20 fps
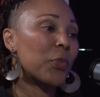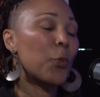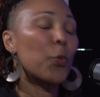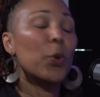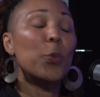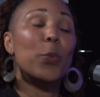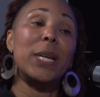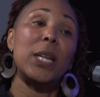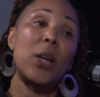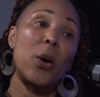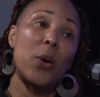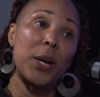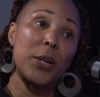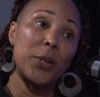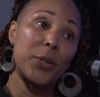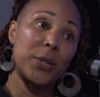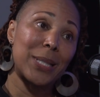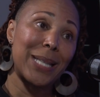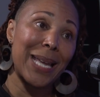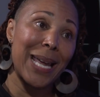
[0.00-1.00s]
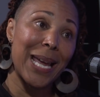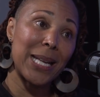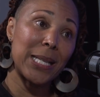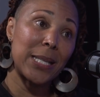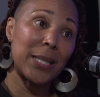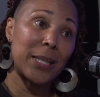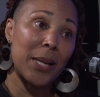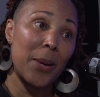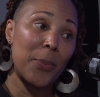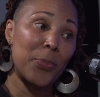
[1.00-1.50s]
when we don't
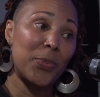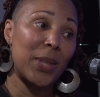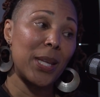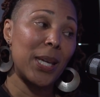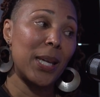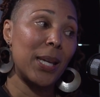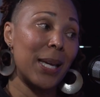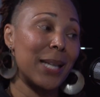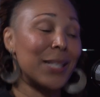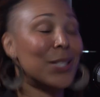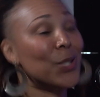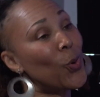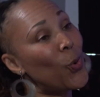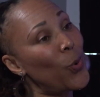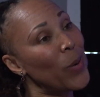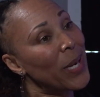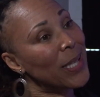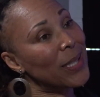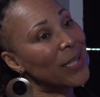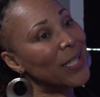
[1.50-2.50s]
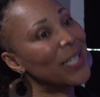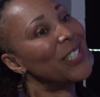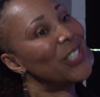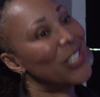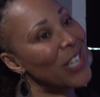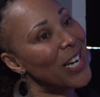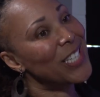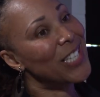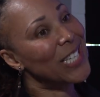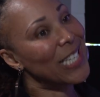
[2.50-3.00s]
understand something, it's quick to
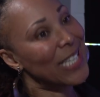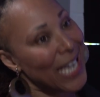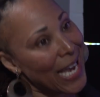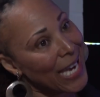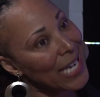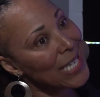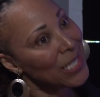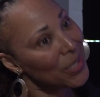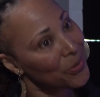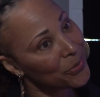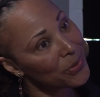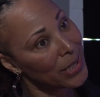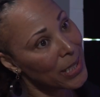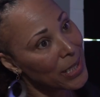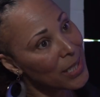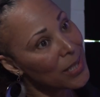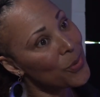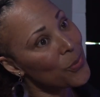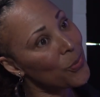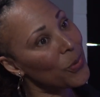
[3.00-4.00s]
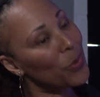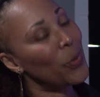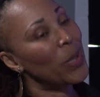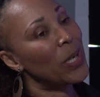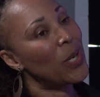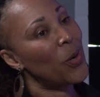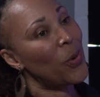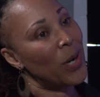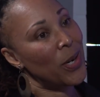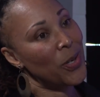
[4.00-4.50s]
judge it negatively when we
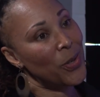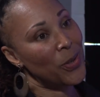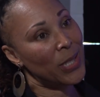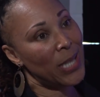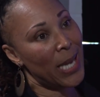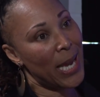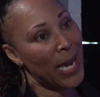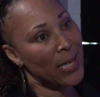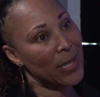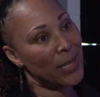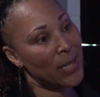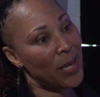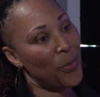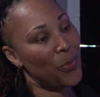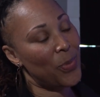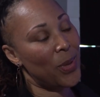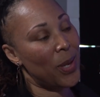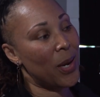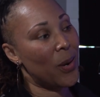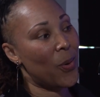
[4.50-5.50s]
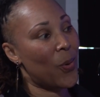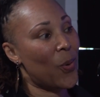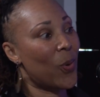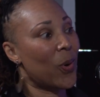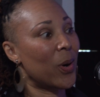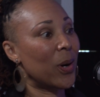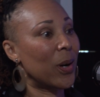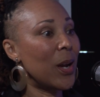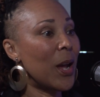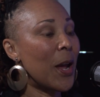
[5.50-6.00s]
don't understand something.
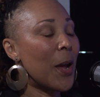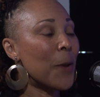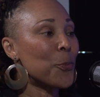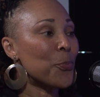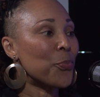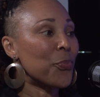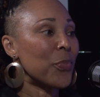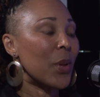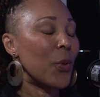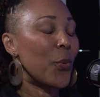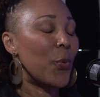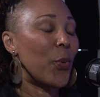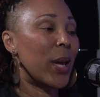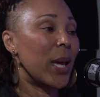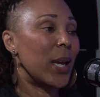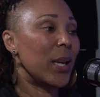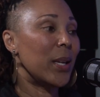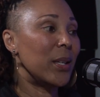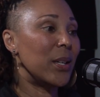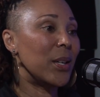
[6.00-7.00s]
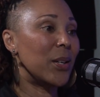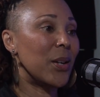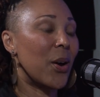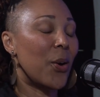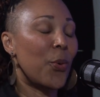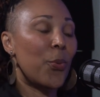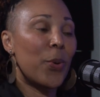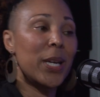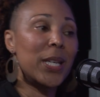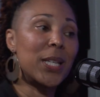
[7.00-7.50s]
Or when,
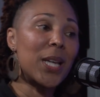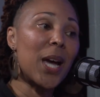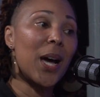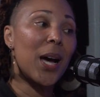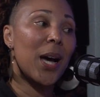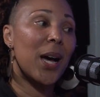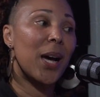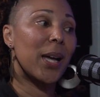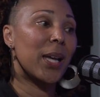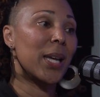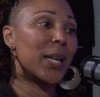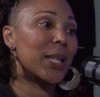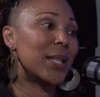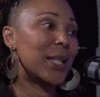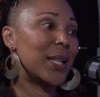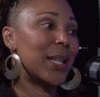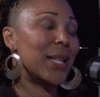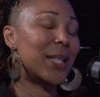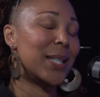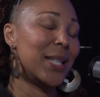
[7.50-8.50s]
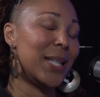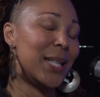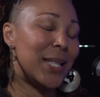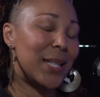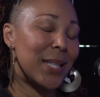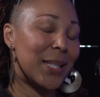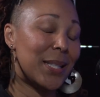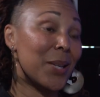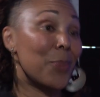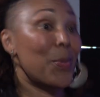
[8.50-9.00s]
we're young, it's
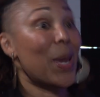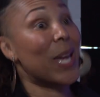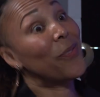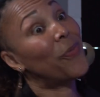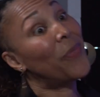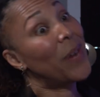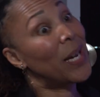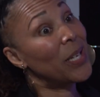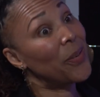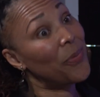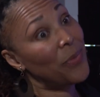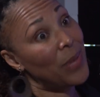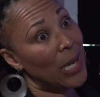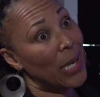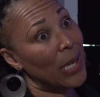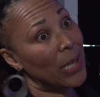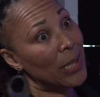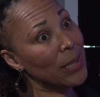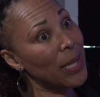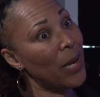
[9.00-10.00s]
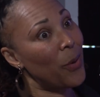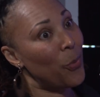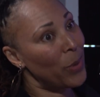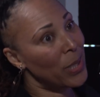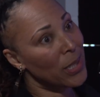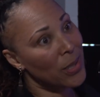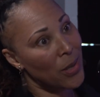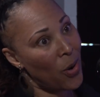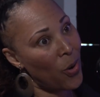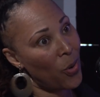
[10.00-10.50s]
easy to make fun of things that
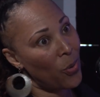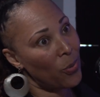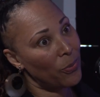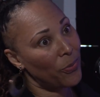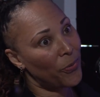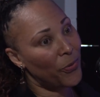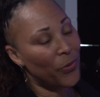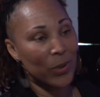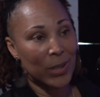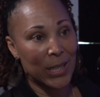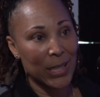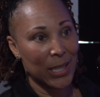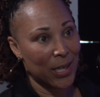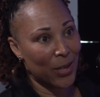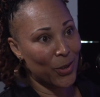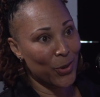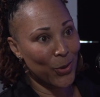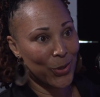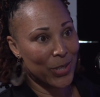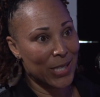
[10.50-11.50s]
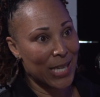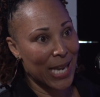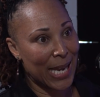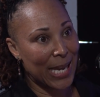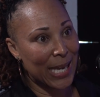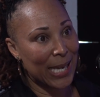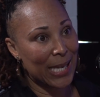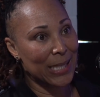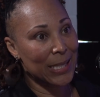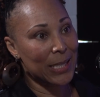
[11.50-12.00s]
we don't fully
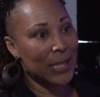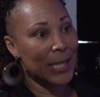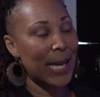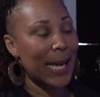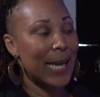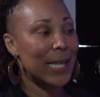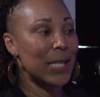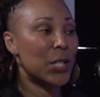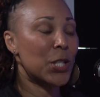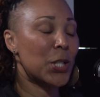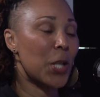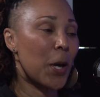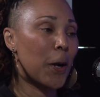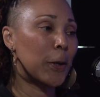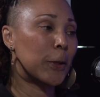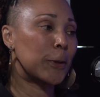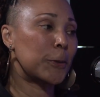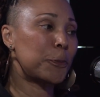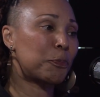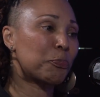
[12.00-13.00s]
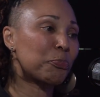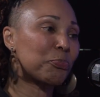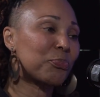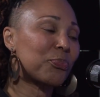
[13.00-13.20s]
understand. And so